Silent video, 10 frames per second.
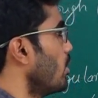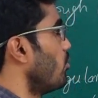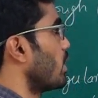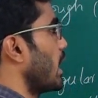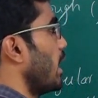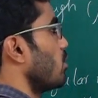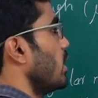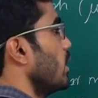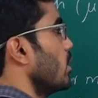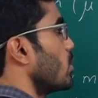We are
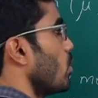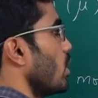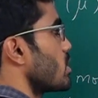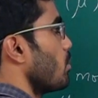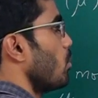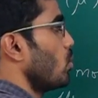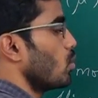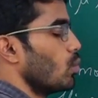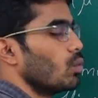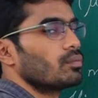calculating the torques about
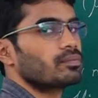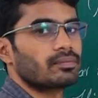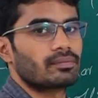O,